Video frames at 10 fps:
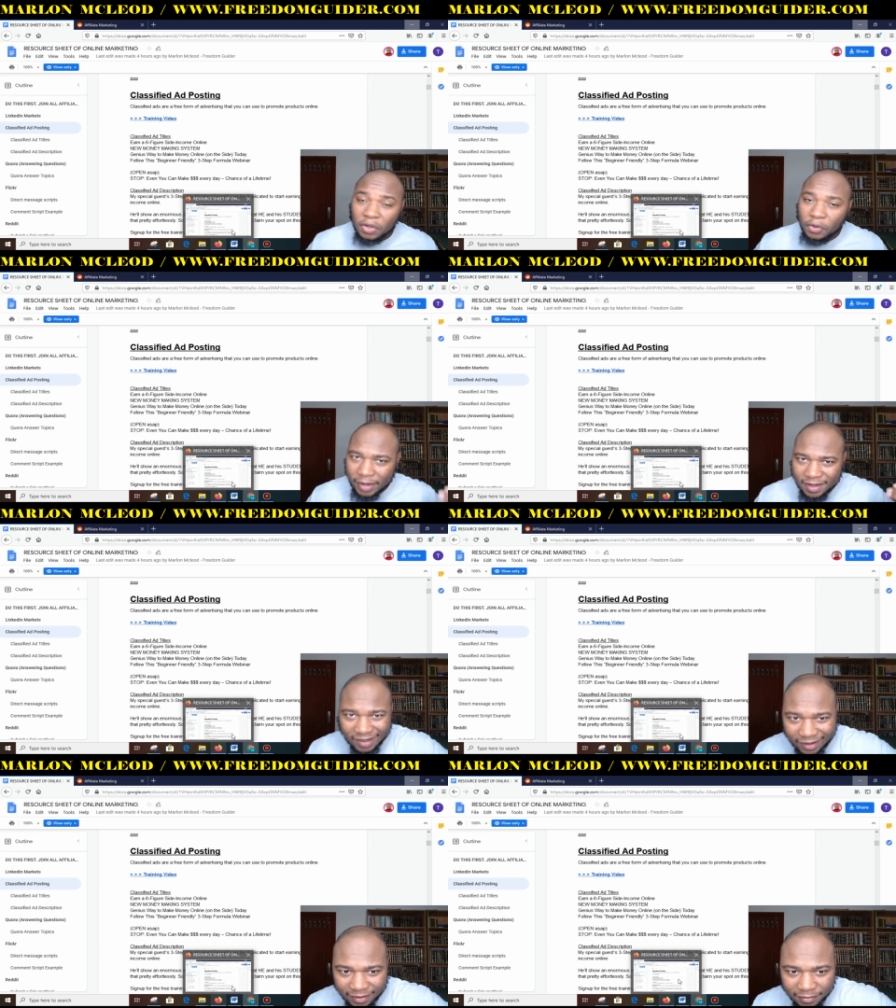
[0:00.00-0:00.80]
Great
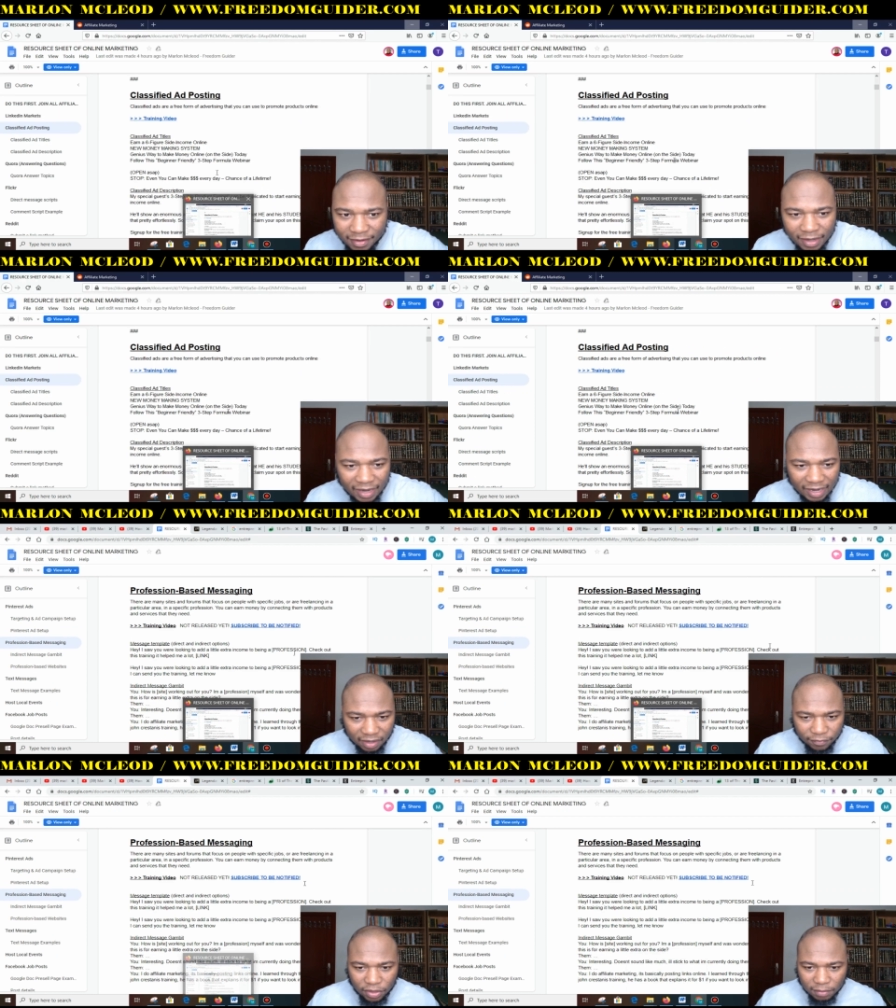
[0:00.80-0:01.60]
guy, and I
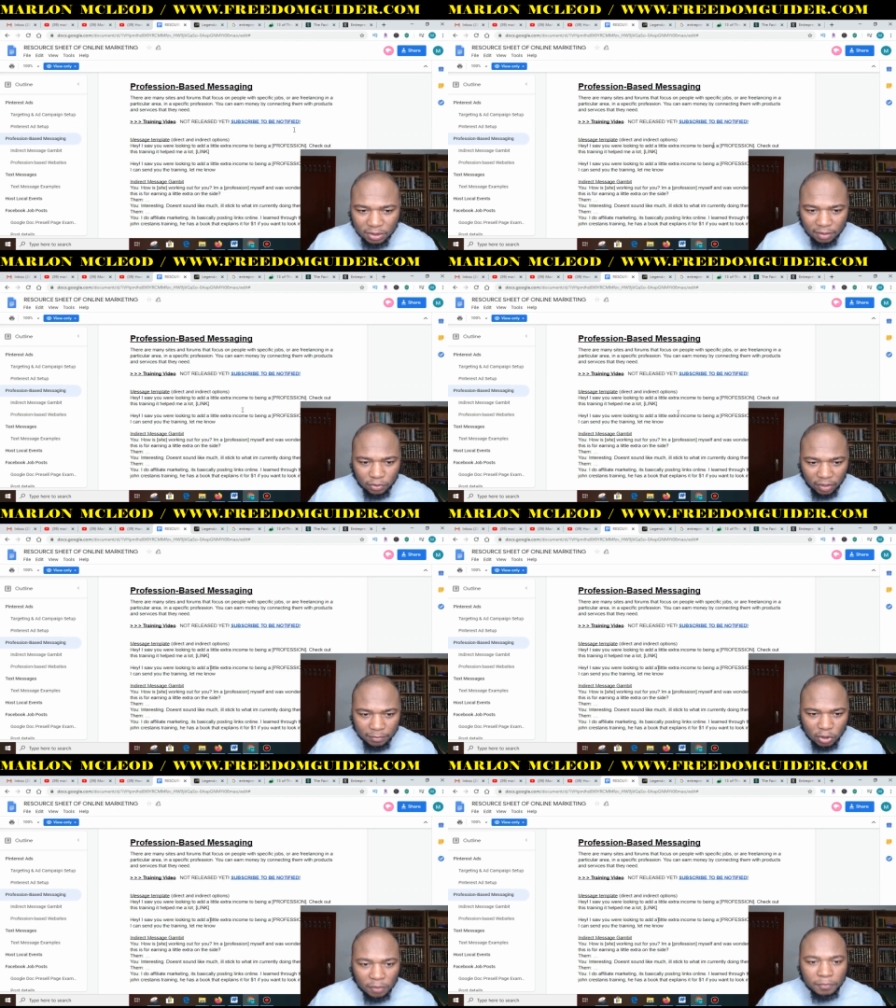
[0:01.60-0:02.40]
give thumbs up to him.
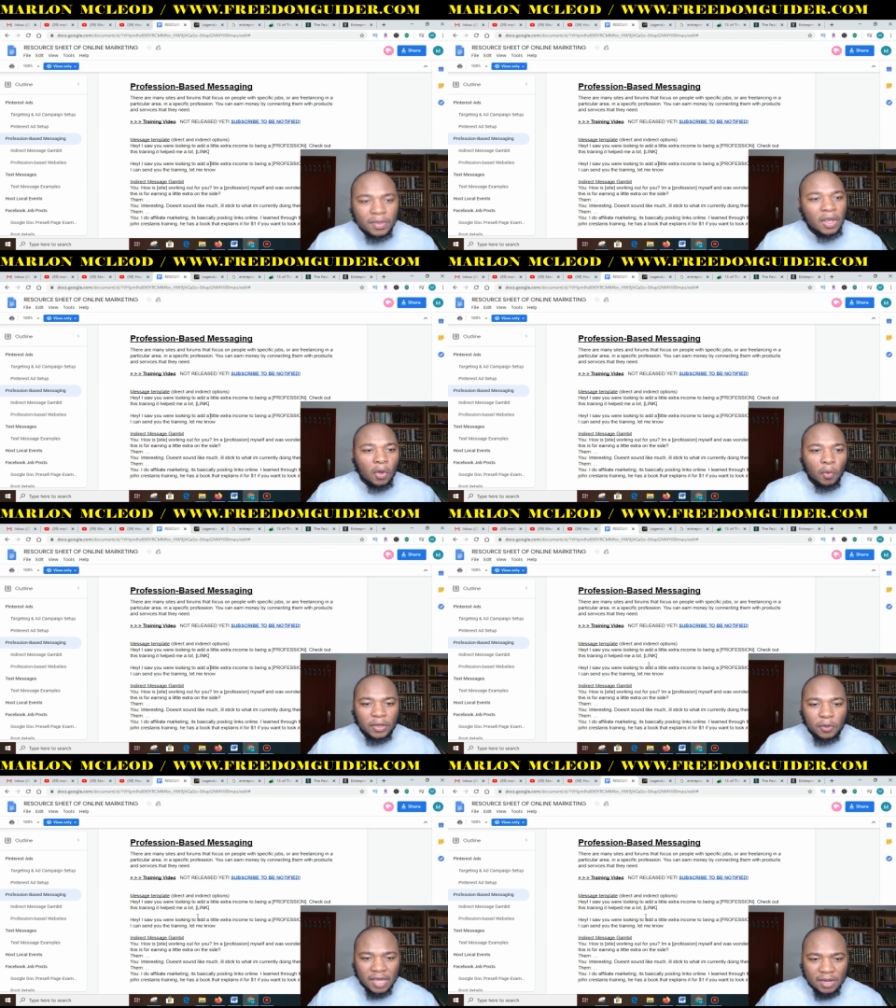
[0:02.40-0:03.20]
So
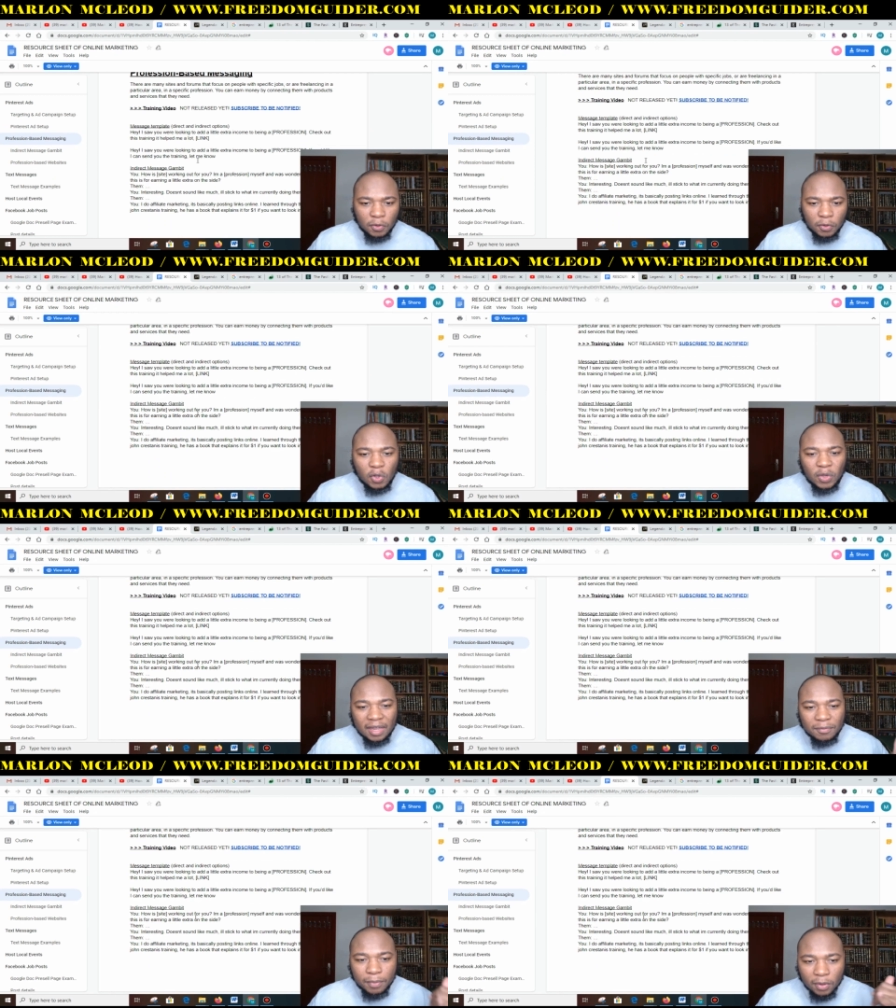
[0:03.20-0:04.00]
what you can do, you
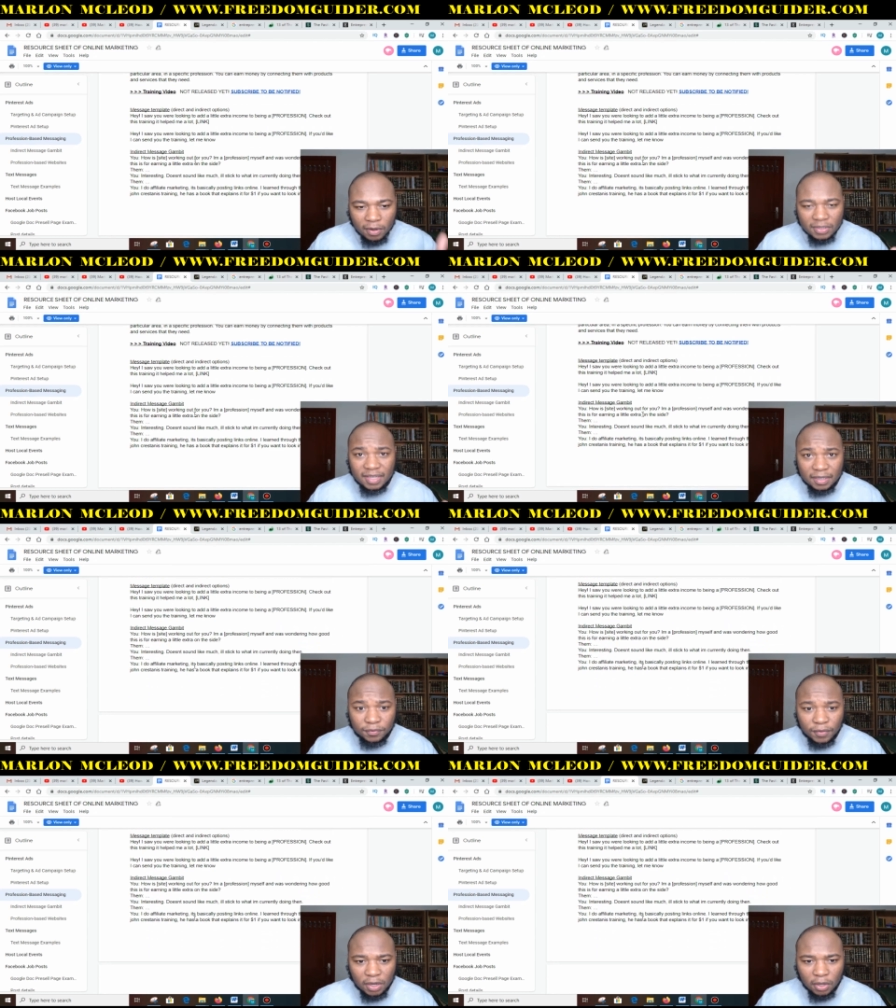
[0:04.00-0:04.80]
can pause this
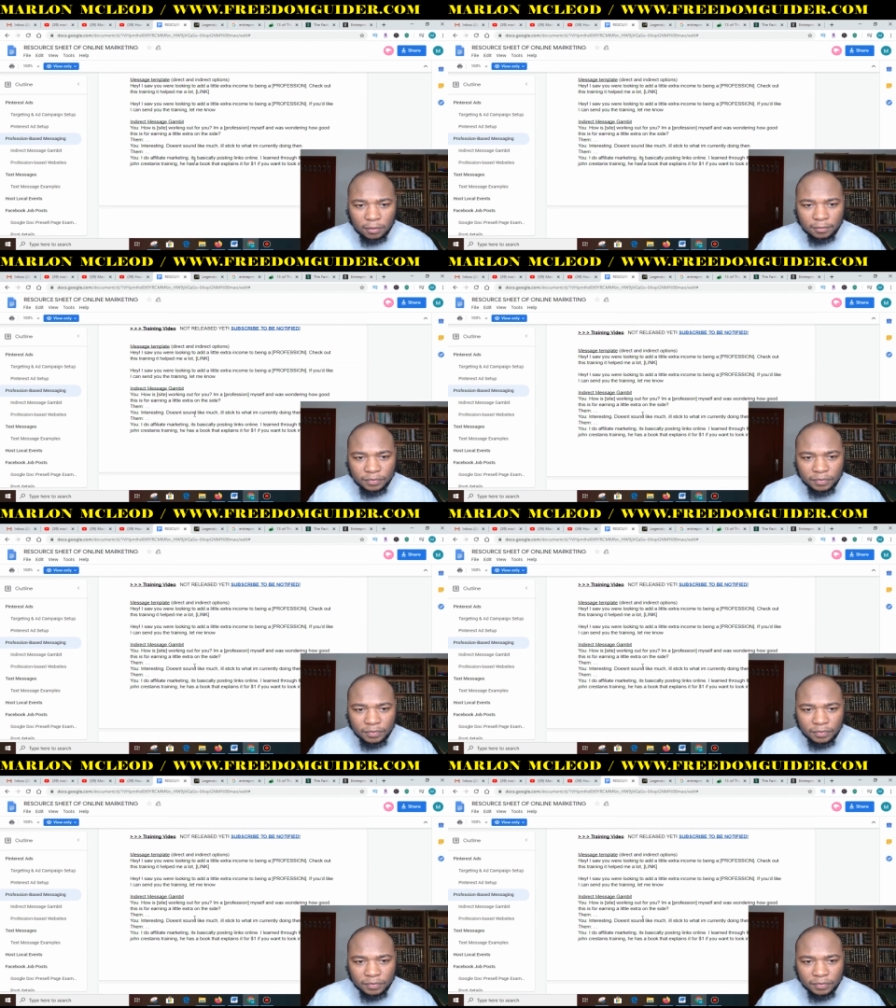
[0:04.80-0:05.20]
video,